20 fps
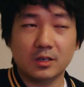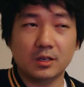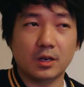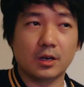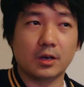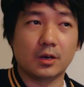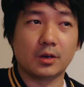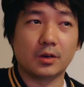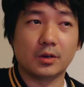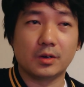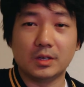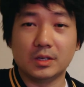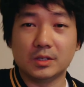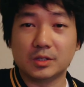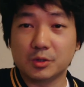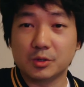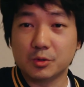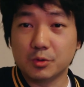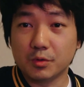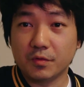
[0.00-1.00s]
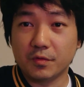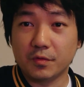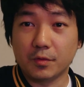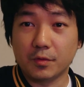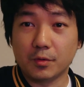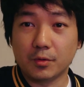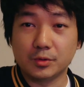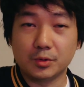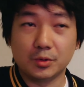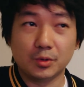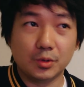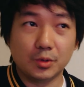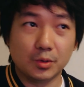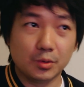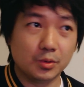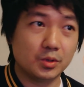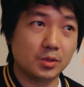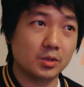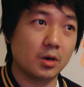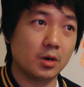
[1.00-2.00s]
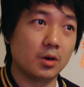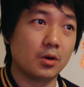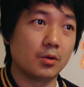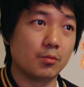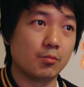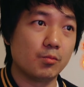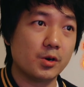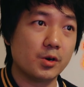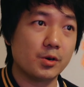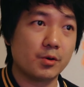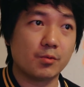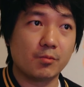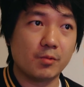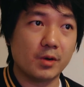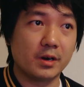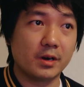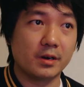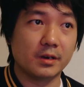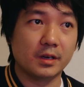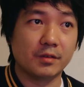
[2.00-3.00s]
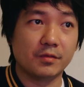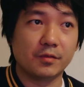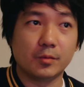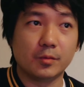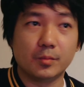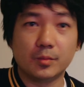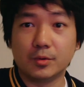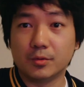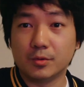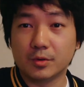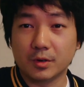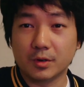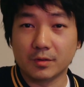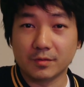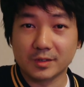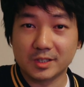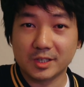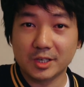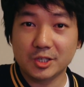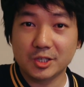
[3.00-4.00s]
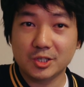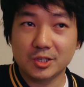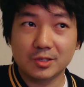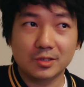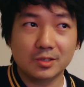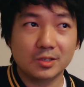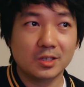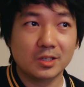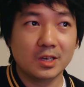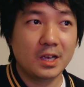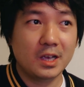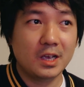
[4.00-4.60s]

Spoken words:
It's good to use on one-on-one informal conversations.